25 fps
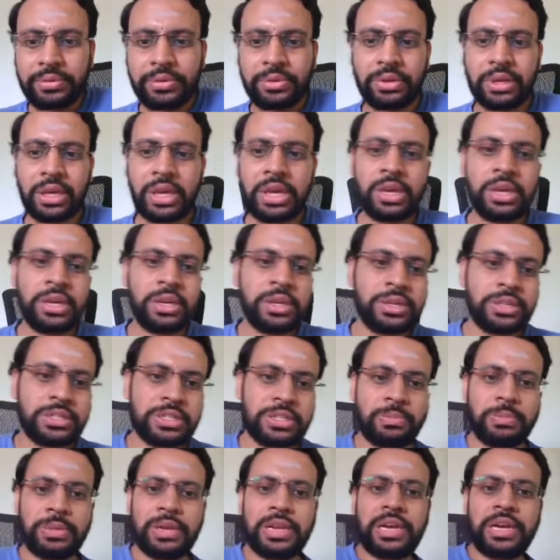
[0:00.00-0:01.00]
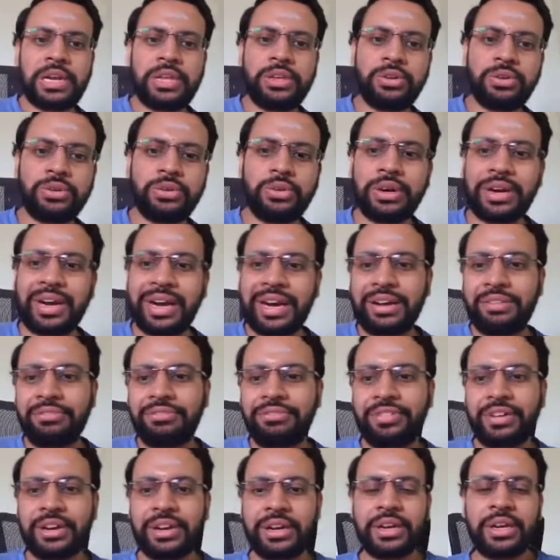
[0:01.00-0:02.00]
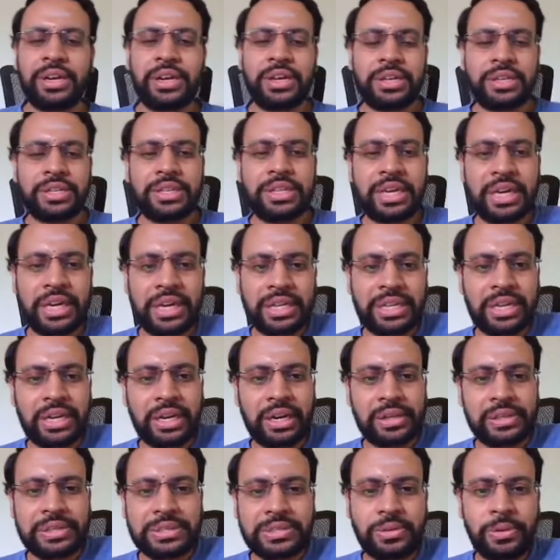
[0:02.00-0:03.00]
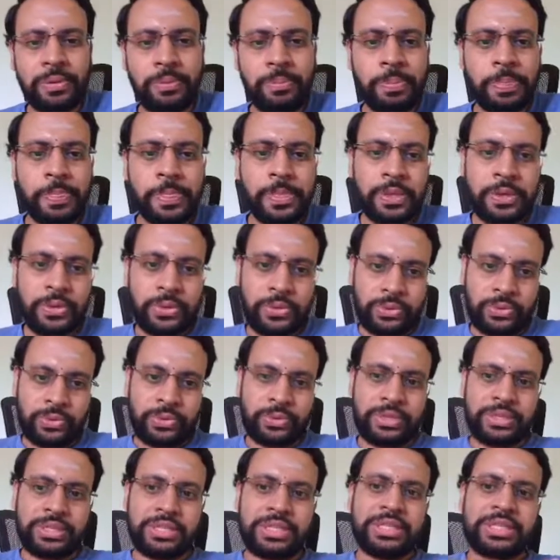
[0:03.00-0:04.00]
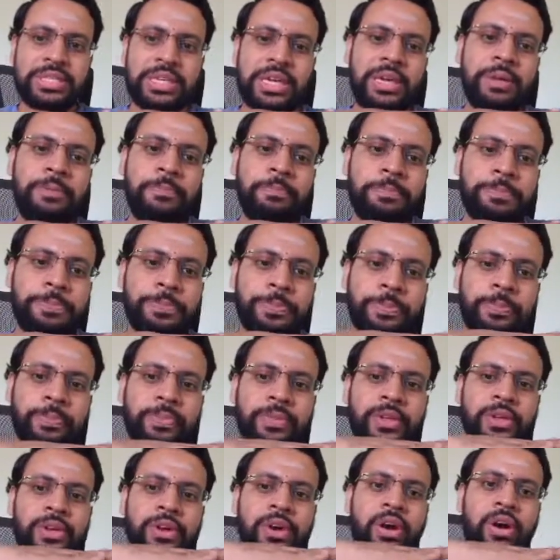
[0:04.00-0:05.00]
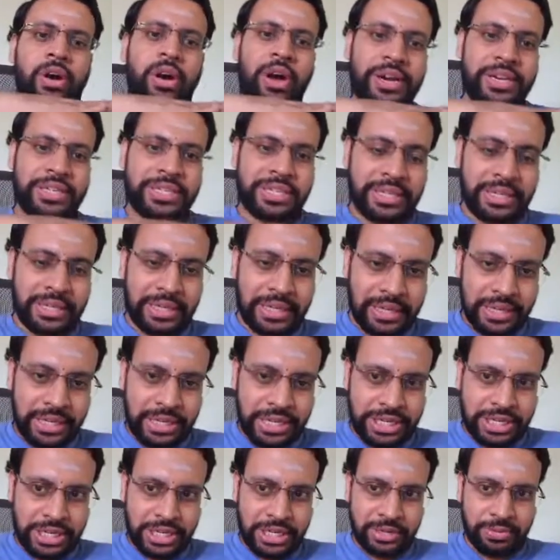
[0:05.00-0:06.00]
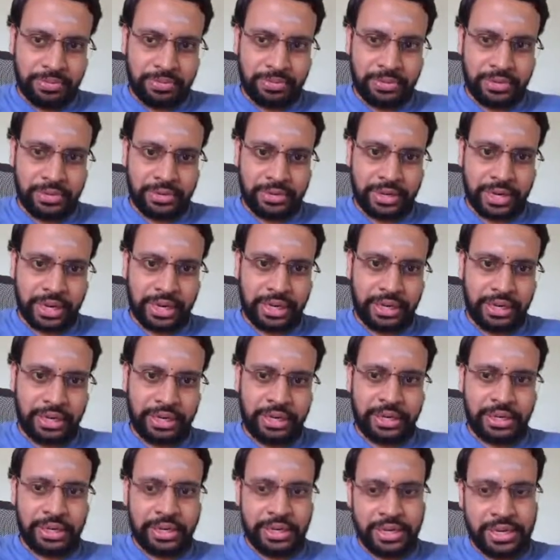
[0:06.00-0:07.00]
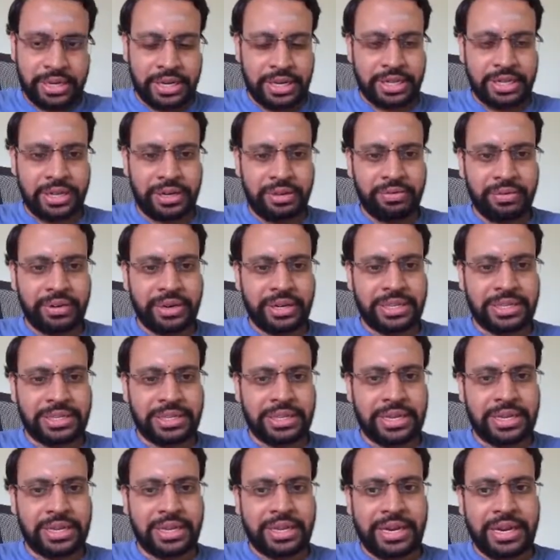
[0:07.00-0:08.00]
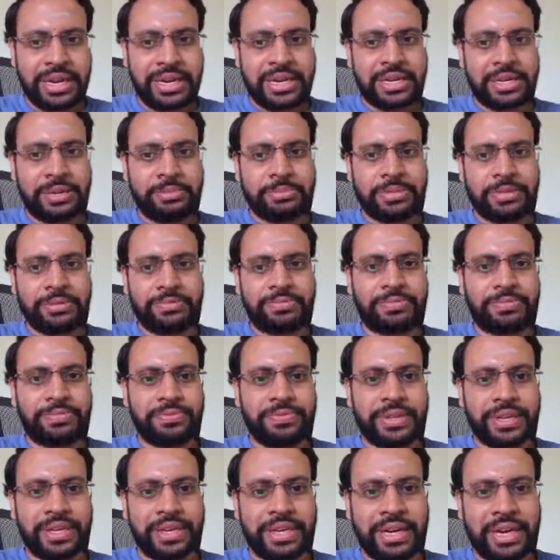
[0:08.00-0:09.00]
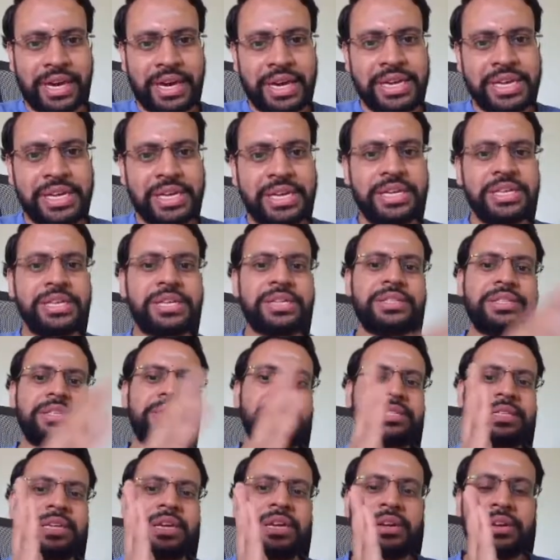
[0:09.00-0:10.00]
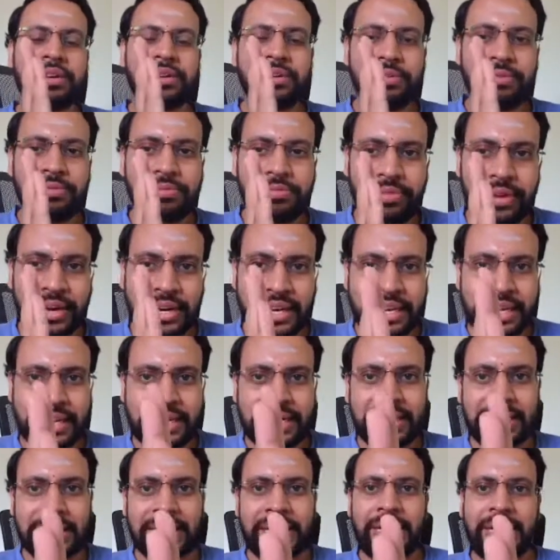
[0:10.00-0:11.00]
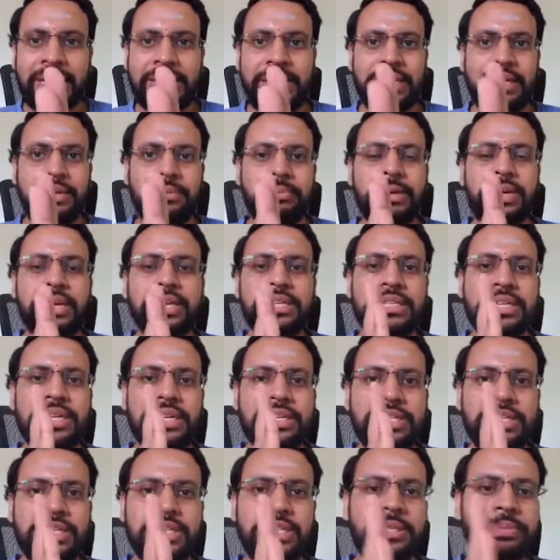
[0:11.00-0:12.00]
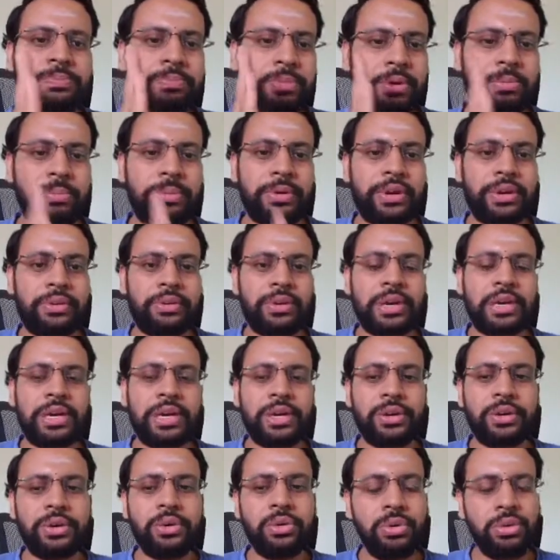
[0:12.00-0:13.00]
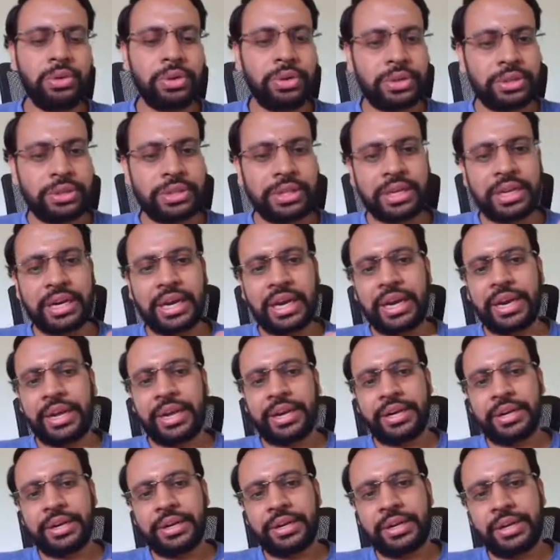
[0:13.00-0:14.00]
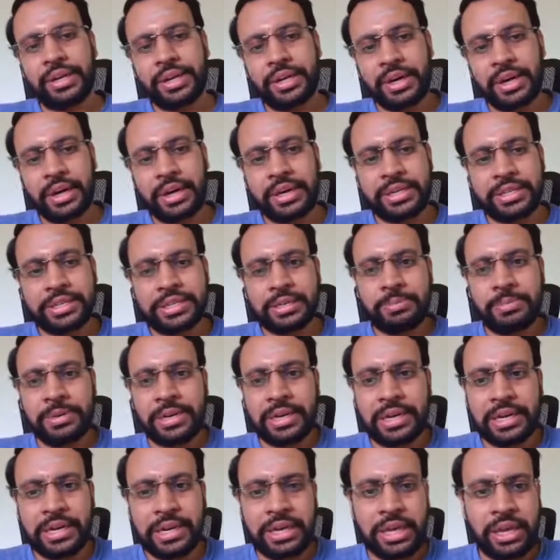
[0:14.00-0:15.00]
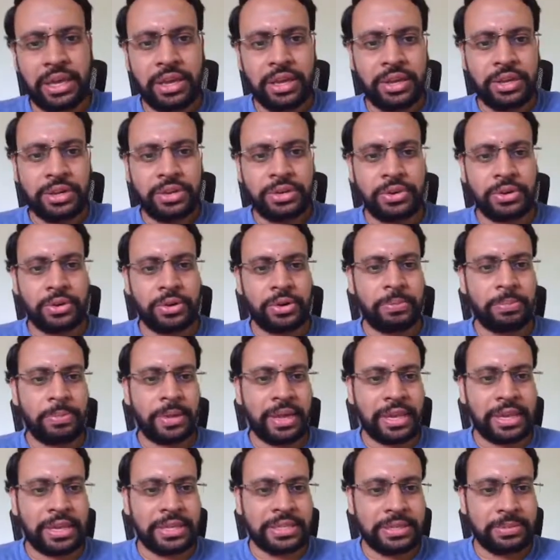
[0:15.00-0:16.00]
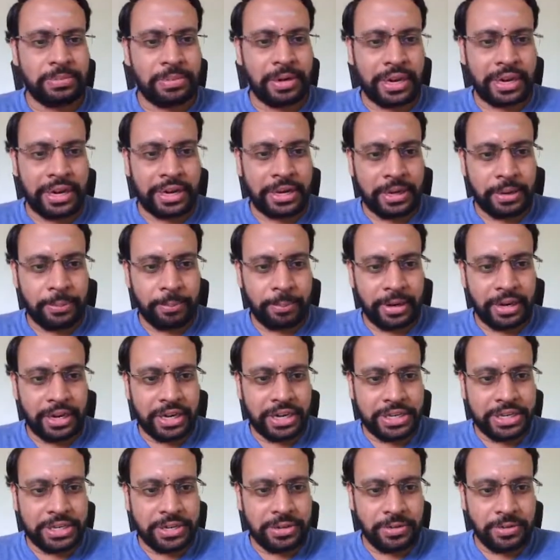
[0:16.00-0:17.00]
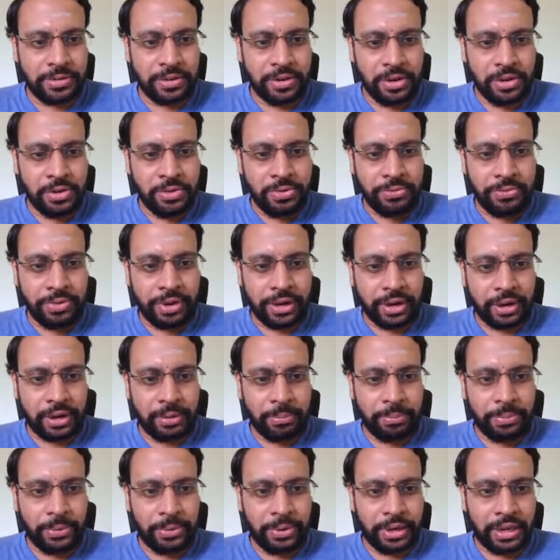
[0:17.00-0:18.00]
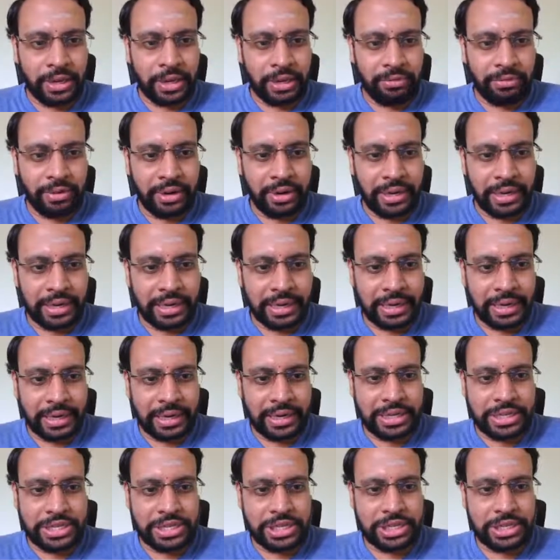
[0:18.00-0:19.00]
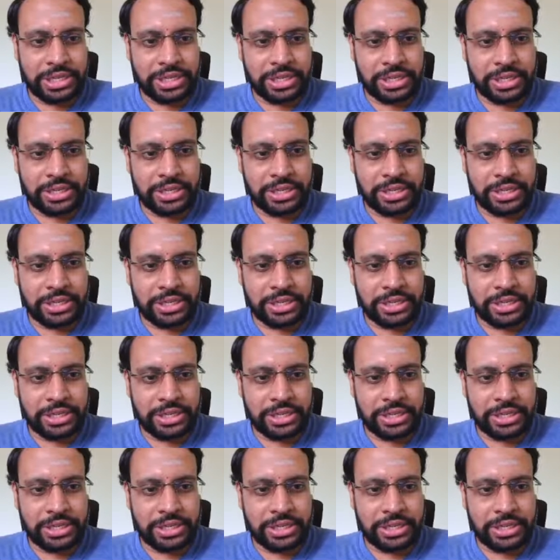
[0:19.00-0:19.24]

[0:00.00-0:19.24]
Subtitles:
Okay, similarly you could write for the other also. So this is a horizontal edge, right? In other words, in terms of the gradient, this is a vertical gradient because edge is perpendicular to the gradient. And similarly you could make a similar interpretation for computing a vertical edge.